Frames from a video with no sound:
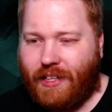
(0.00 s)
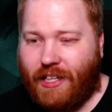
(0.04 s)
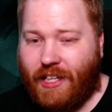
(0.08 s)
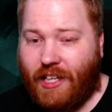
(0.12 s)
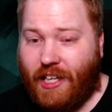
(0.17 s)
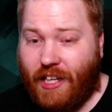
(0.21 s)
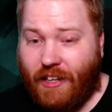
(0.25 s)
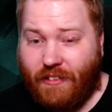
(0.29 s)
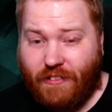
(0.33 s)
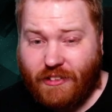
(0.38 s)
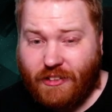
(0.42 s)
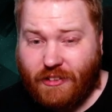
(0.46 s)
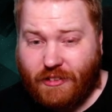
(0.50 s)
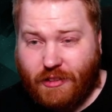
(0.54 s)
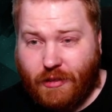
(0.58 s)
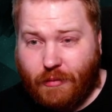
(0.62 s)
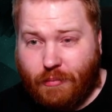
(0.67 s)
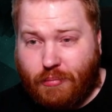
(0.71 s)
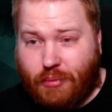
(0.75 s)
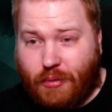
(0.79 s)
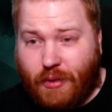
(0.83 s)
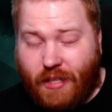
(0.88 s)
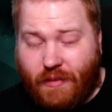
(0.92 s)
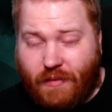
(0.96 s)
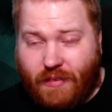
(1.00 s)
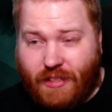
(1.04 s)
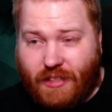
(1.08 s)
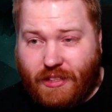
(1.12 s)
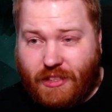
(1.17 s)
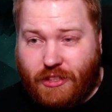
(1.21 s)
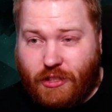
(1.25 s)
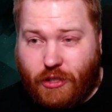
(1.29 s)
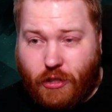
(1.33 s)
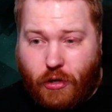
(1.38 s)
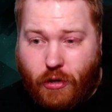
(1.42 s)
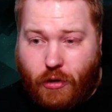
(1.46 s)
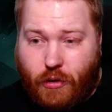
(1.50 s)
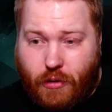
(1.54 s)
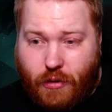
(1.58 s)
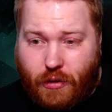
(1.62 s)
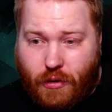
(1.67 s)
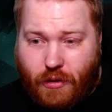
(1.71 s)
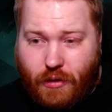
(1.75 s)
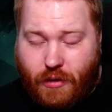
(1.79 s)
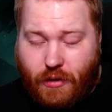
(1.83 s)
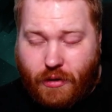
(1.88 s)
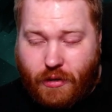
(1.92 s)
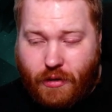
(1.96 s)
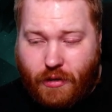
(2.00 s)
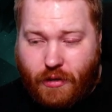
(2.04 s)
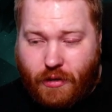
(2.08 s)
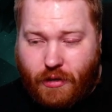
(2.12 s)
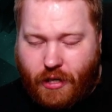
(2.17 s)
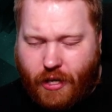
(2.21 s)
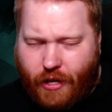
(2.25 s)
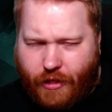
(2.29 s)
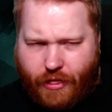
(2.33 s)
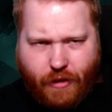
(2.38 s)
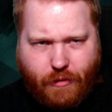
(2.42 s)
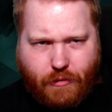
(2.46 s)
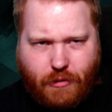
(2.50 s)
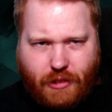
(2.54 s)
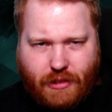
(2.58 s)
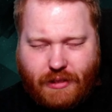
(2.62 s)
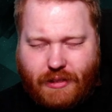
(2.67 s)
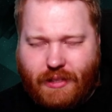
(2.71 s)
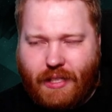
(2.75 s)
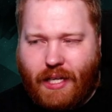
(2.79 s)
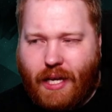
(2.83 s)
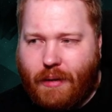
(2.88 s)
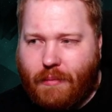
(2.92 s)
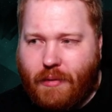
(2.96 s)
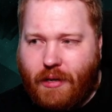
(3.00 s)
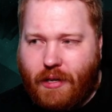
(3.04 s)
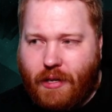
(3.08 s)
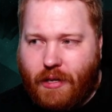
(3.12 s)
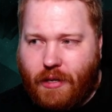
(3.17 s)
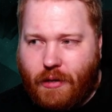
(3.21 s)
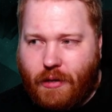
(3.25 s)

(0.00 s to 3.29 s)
Even if the previous so, I think was his name,